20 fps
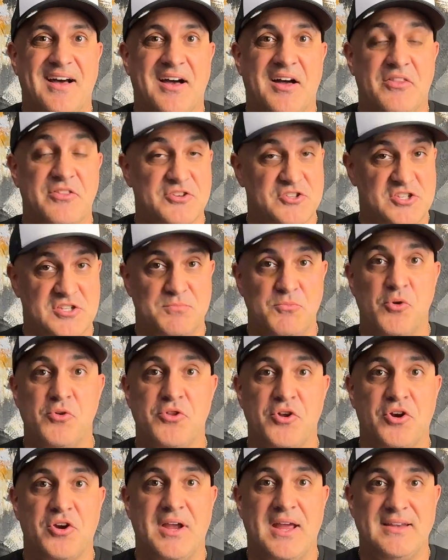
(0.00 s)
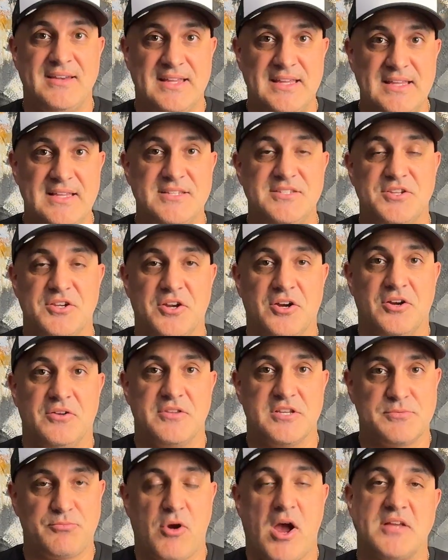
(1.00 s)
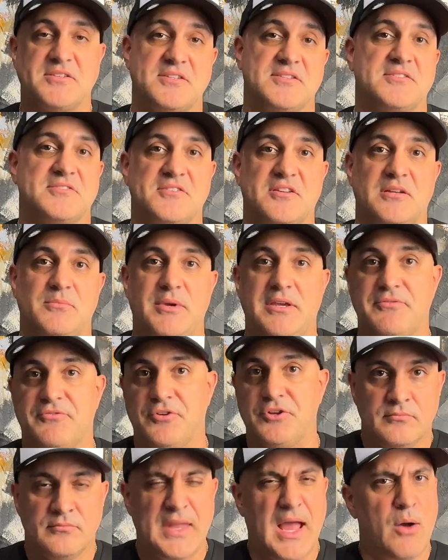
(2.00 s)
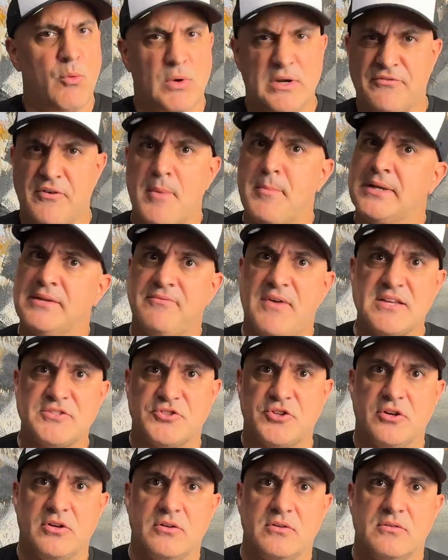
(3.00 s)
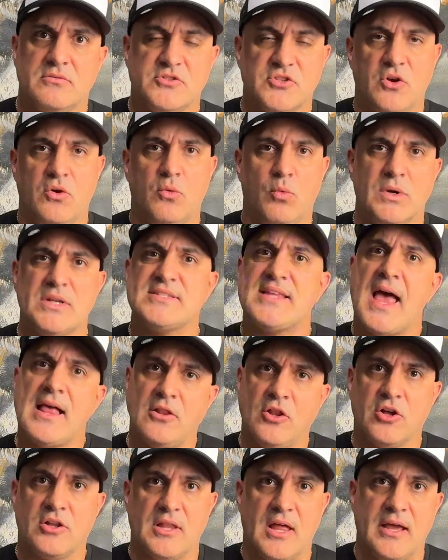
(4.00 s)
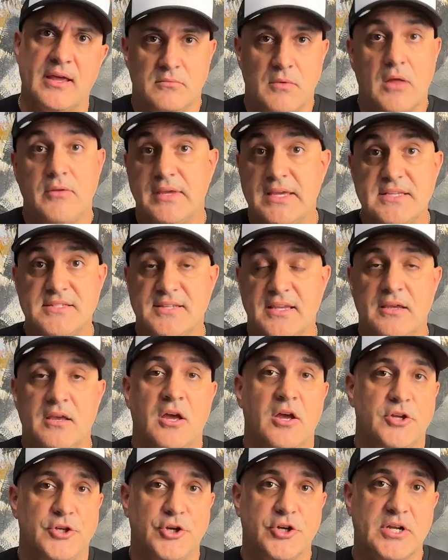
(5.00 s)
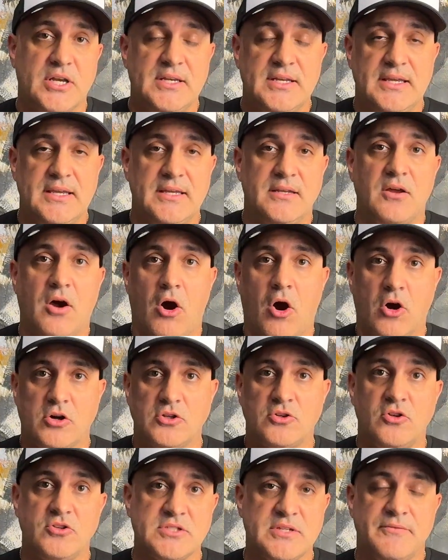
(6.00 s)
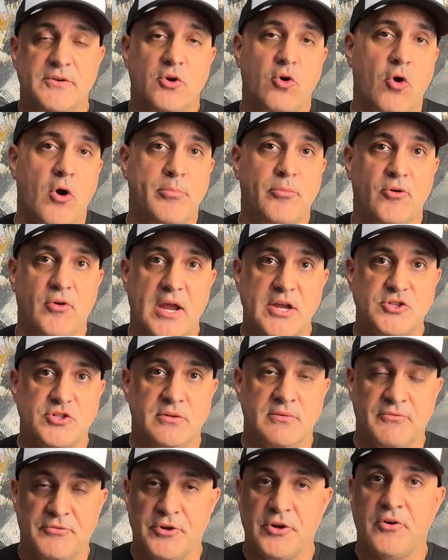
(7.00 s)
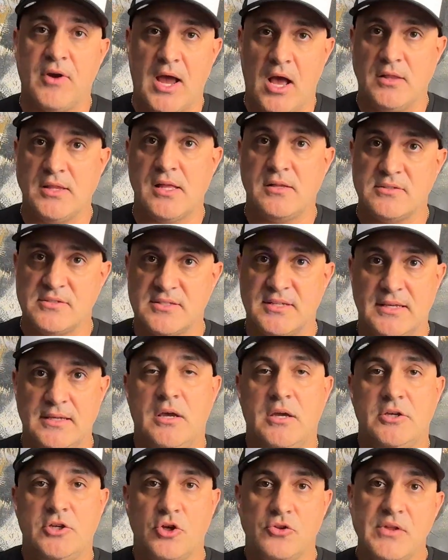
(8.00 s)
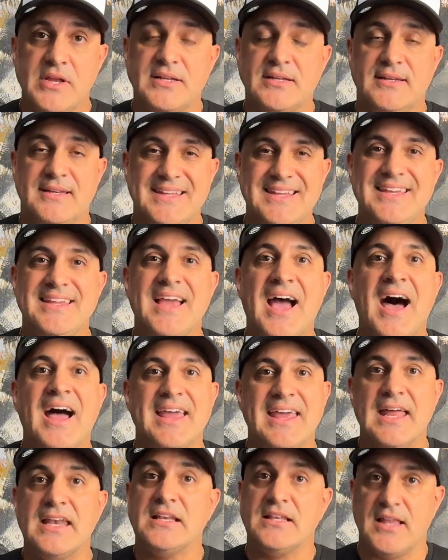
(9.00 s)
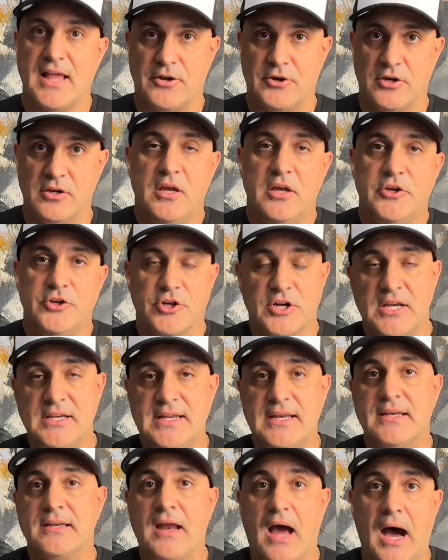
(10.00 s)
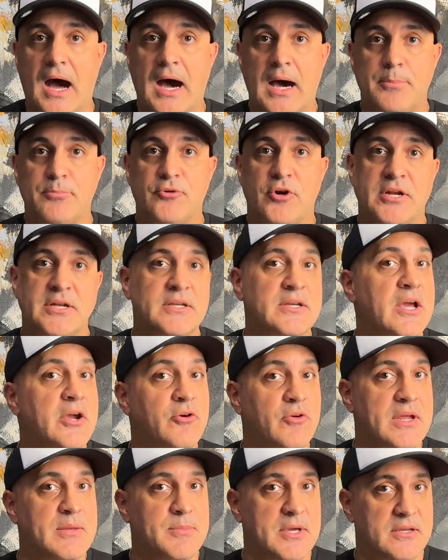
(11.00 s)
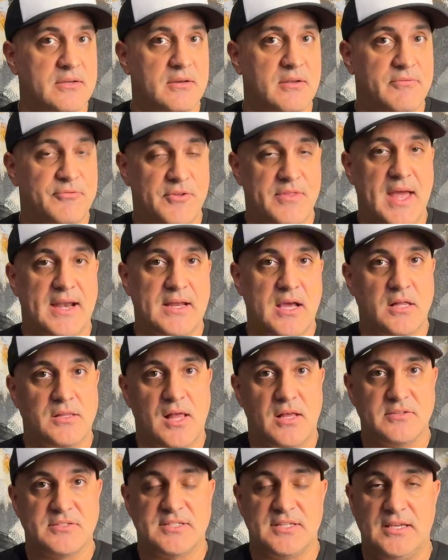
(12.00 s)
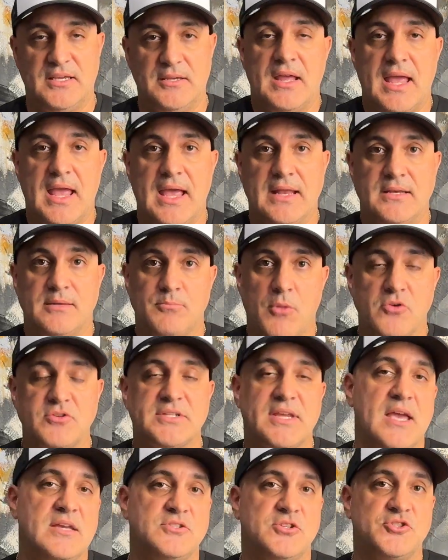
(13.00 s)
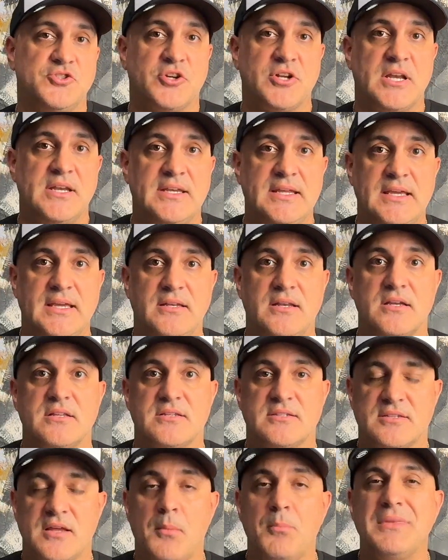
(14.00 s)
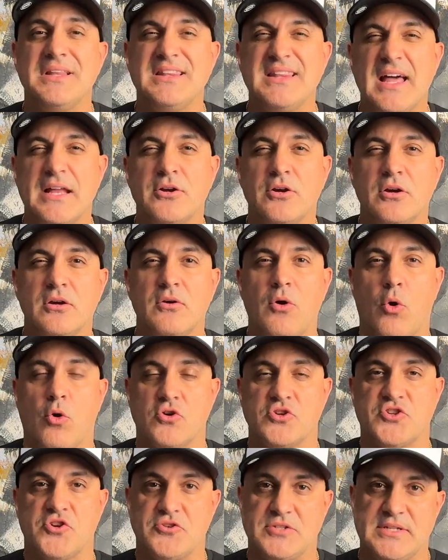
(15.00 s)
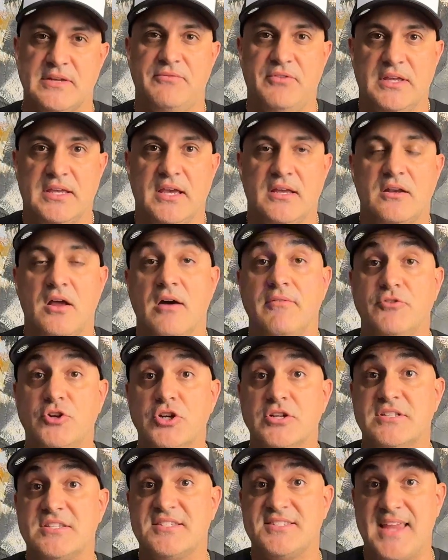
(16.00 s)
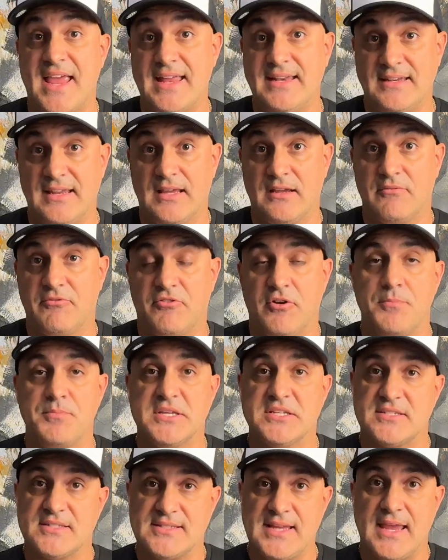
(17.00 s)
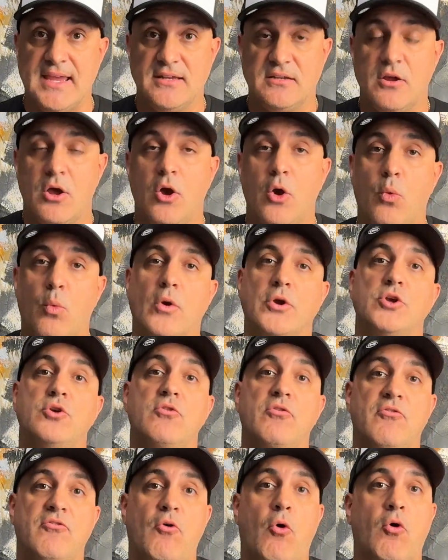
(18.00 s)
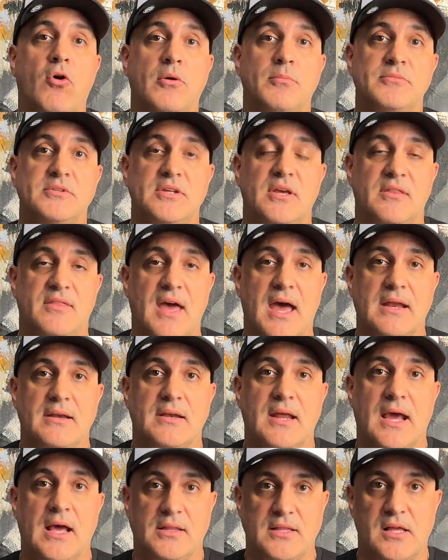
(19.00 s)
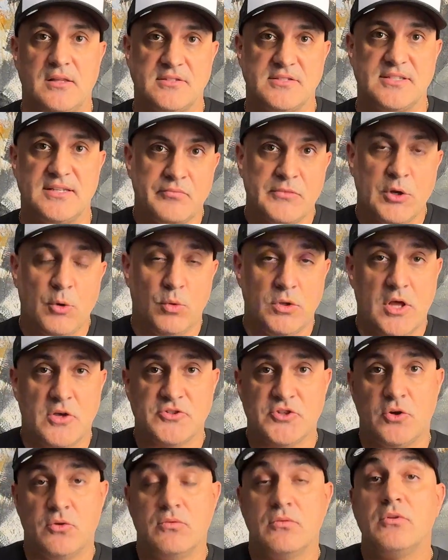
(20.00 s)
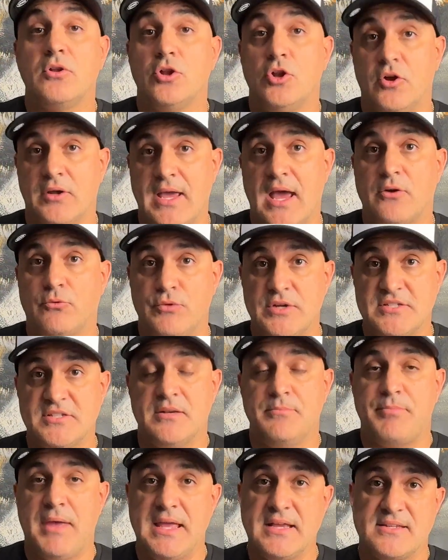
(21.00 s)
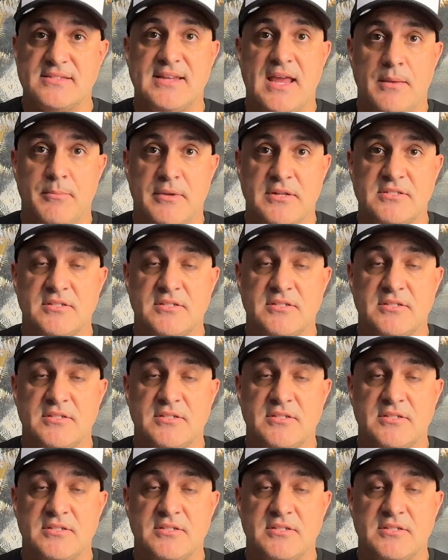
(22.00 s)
the smoother and easier this process is gonna be for you. Now, what if I'm an investor? So what does that look like? Well, easy. You're gonna need articles of incorporation for your LLC. You'll need an EIN letter. You're gonna need an operating agreement for that LLC. And in most cases, you're gonna need some letter or certificate of good standing from the state where you formed that LLC. We'll also look at recent bank statements